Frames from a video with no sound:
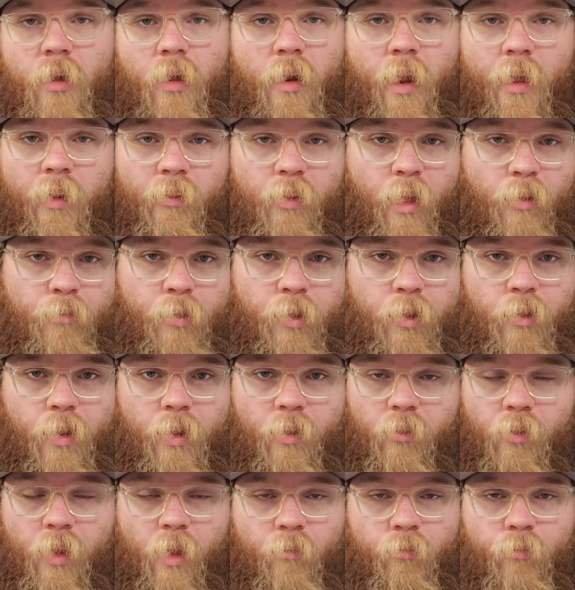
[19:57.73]
And I love it.
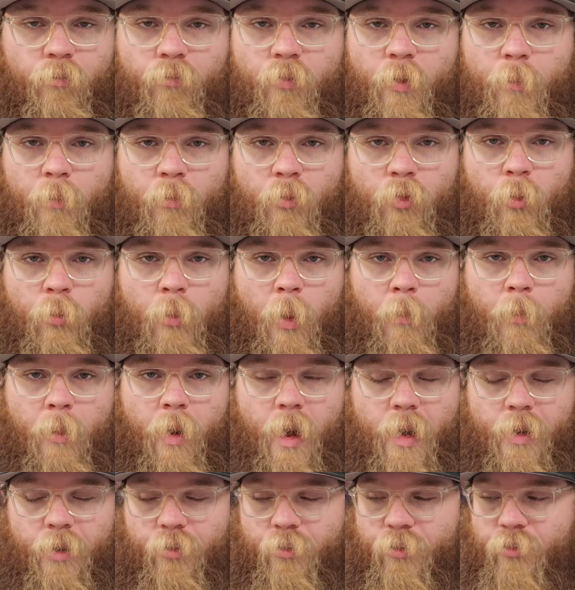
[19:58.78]
I love flipping through my
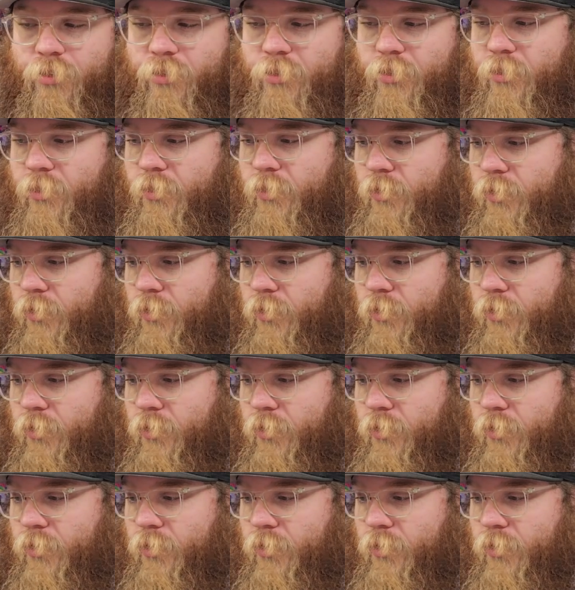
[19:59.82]
binders.